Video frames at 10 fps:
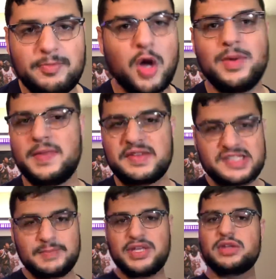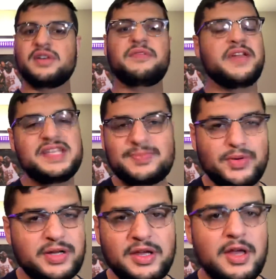moment. This can be your
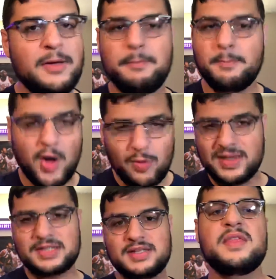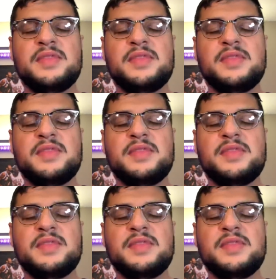Facebook moment.